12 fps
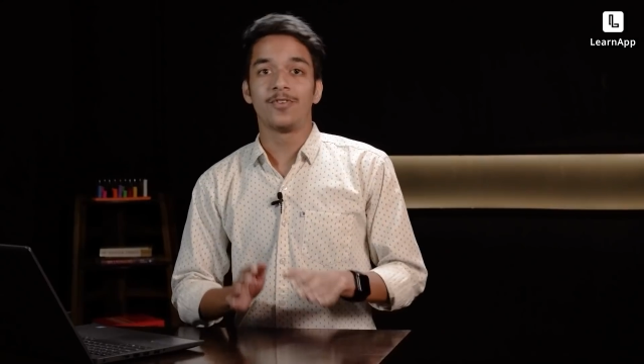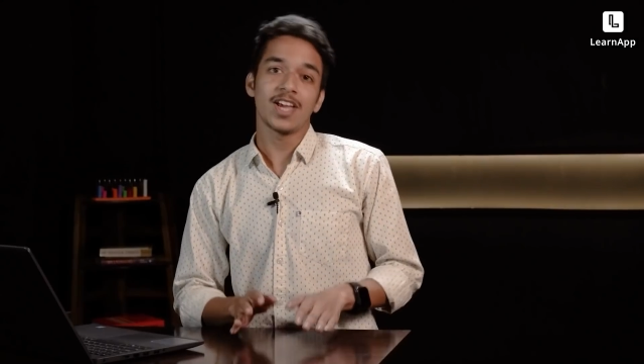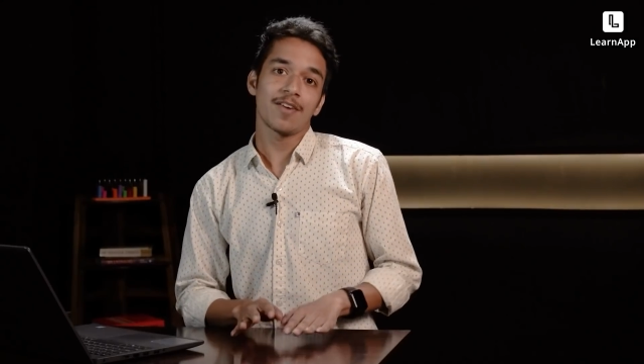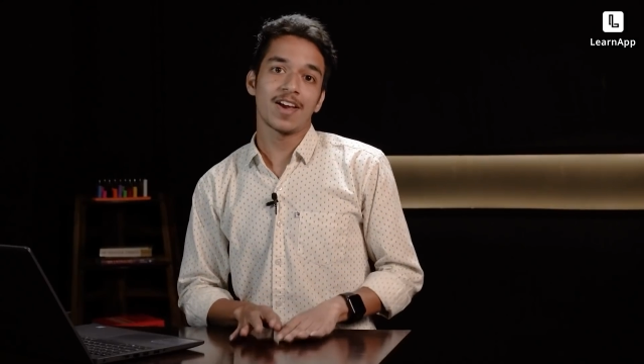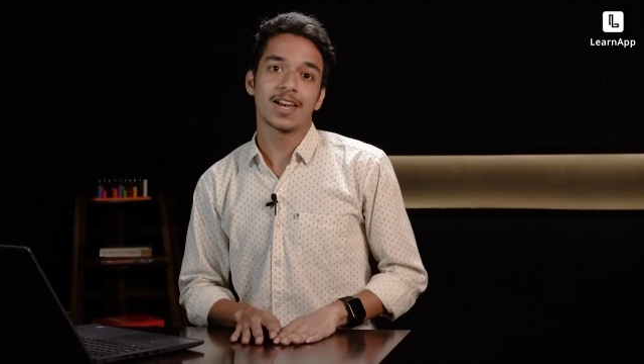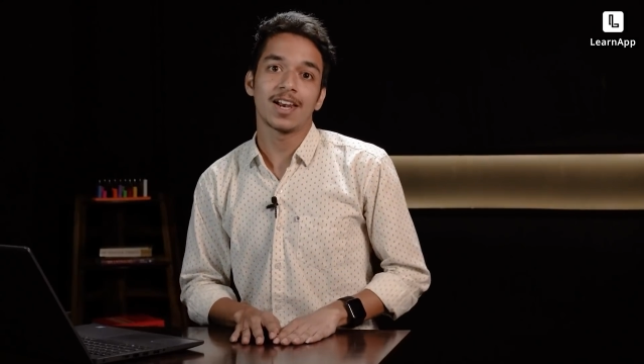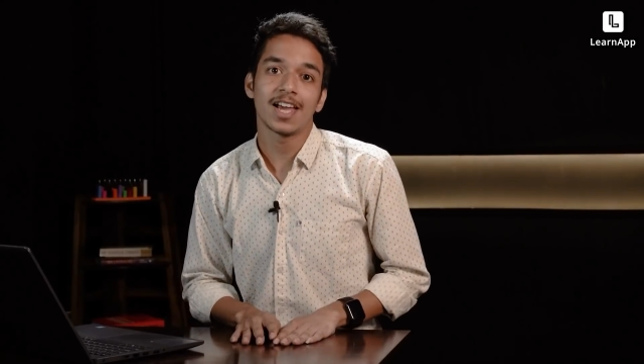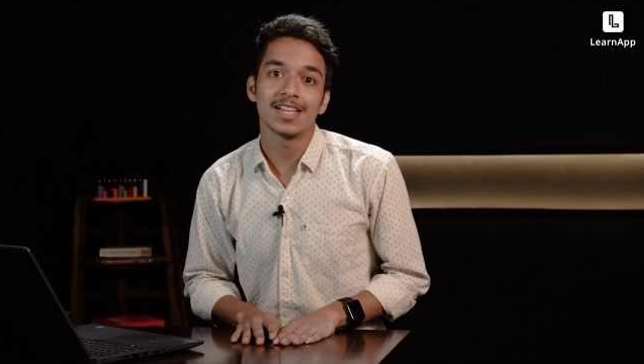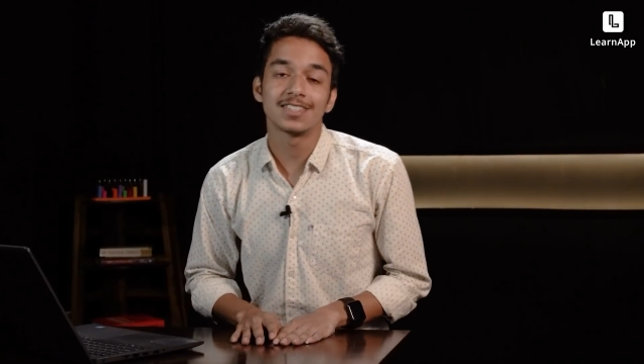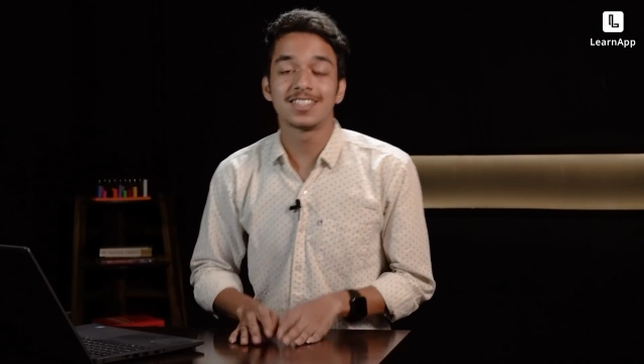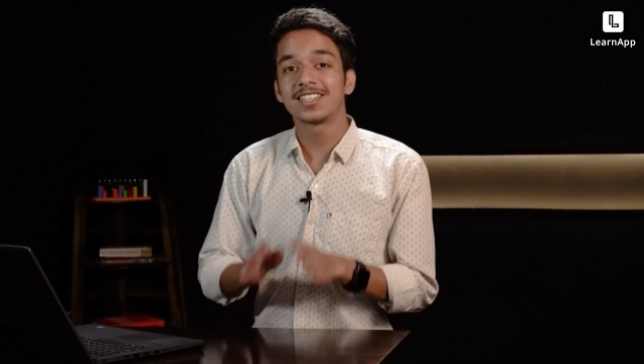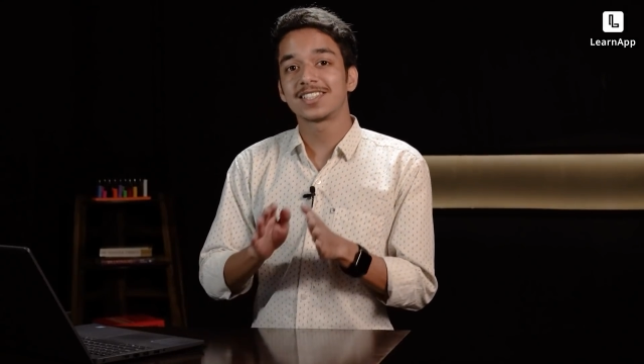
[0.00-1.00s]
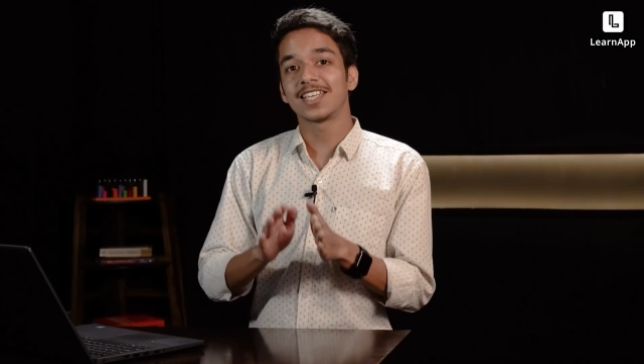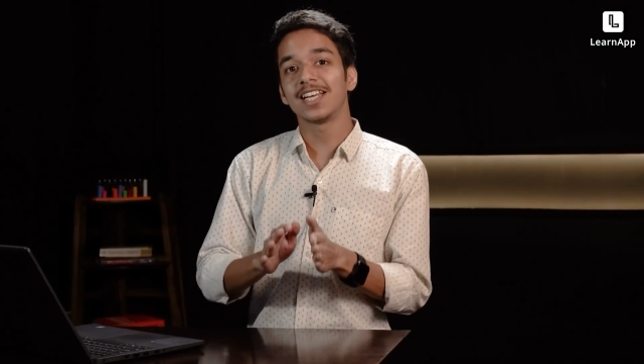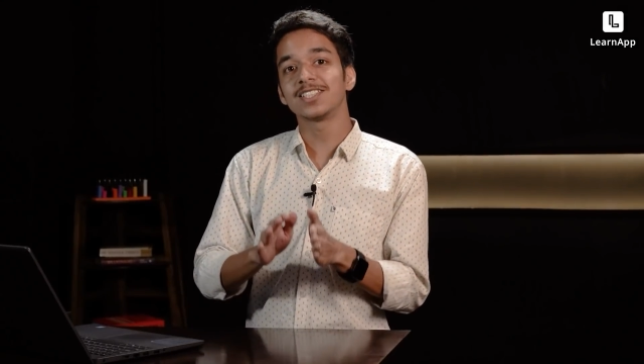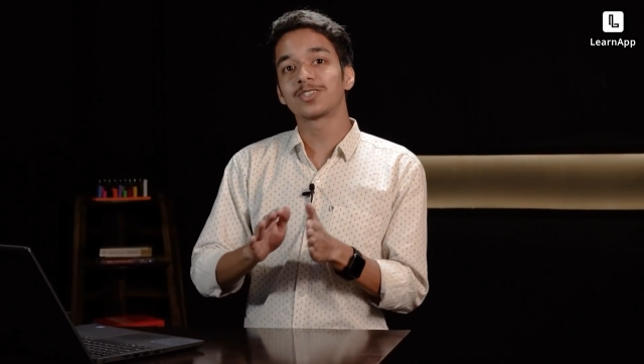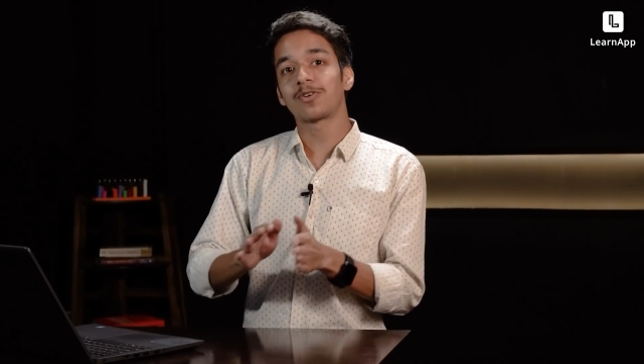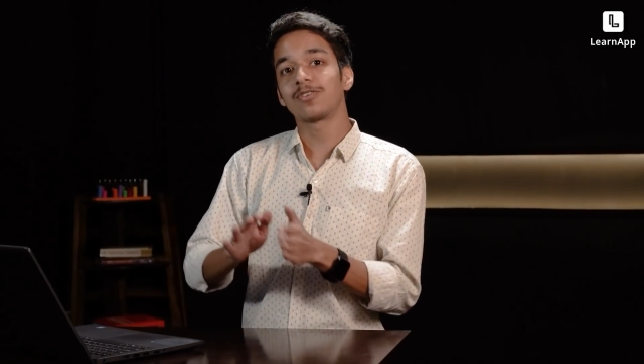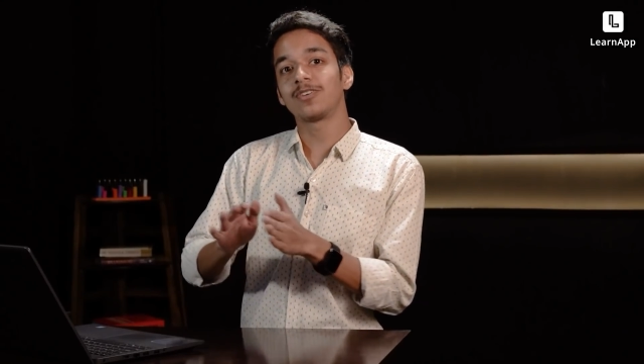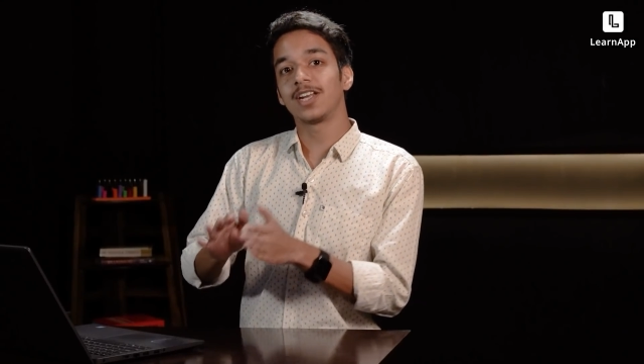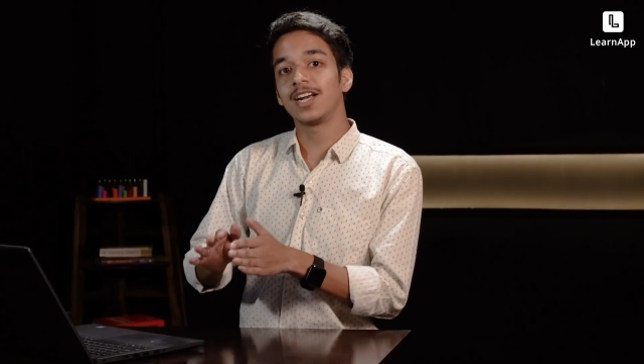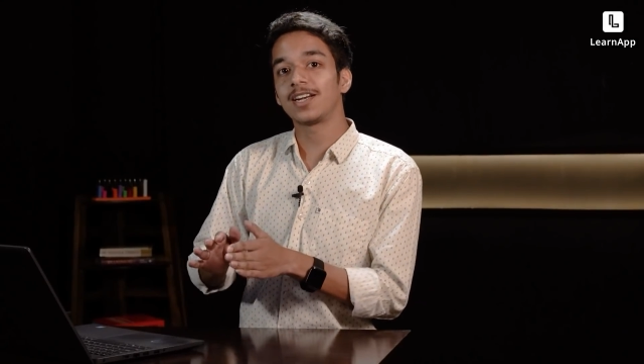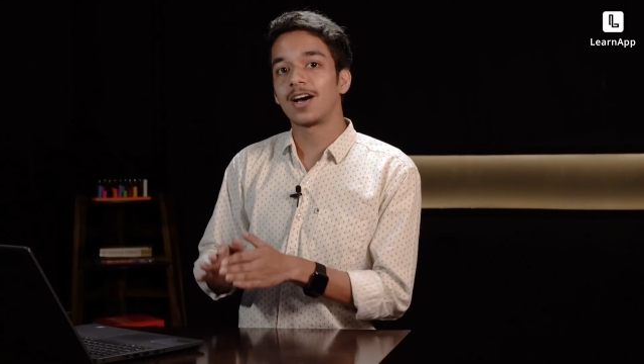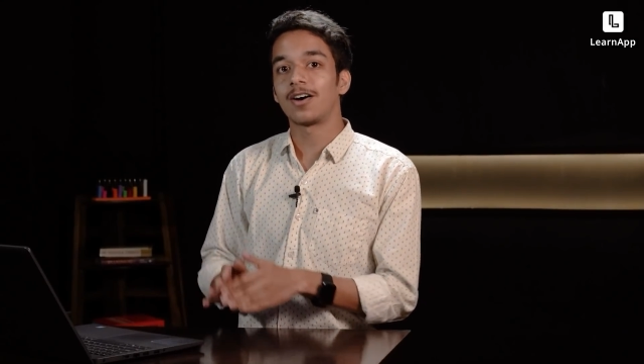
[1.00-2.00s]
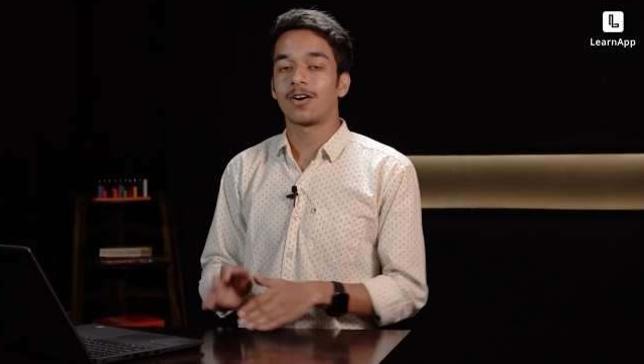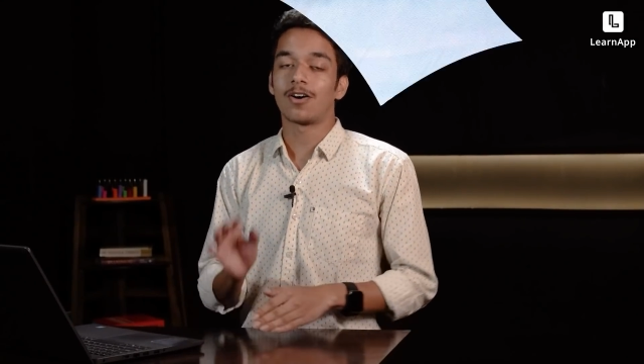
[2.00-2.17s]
We have analyzed the sales growth data